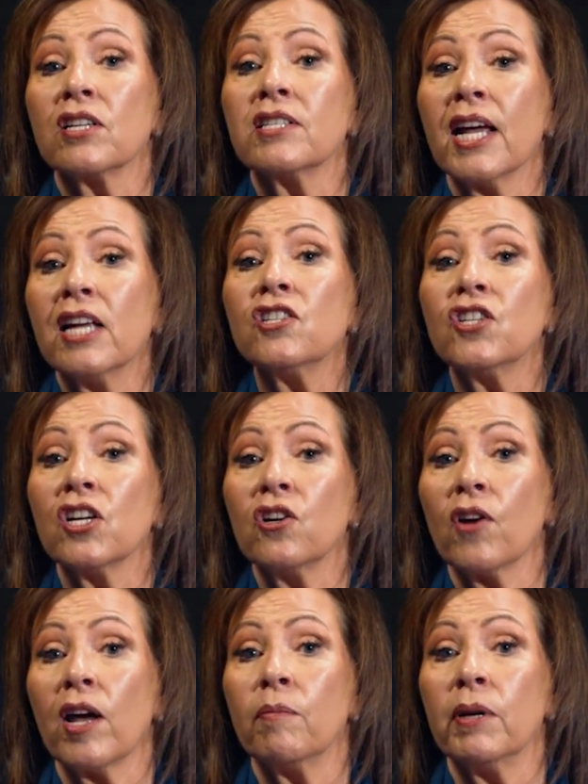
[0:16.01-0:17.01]
attention
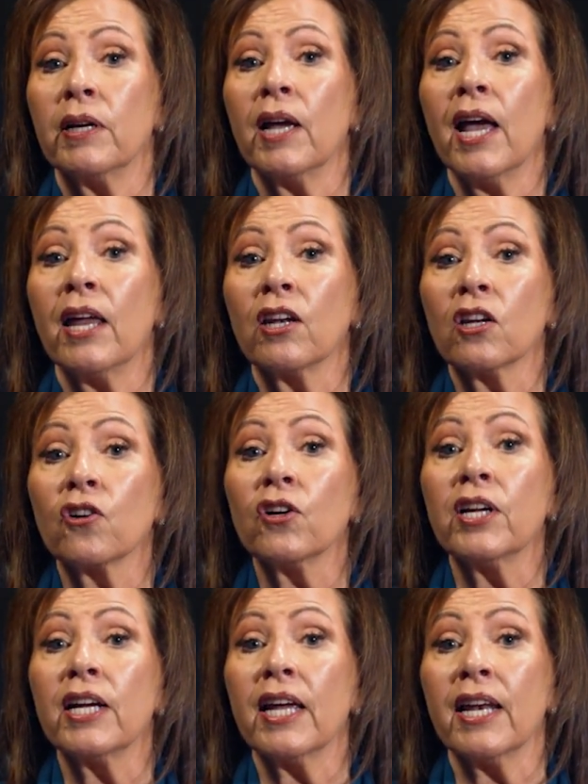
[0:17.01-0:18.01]
grabbing and
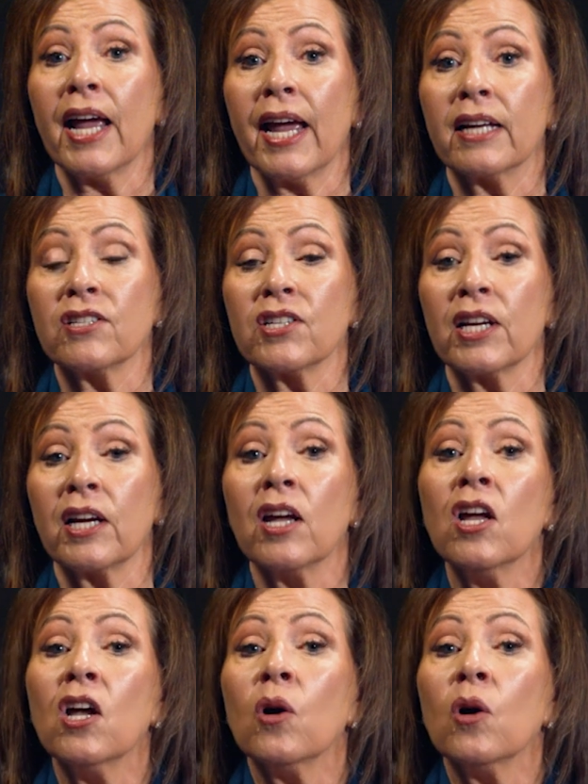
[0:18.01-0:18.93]
learning enhancing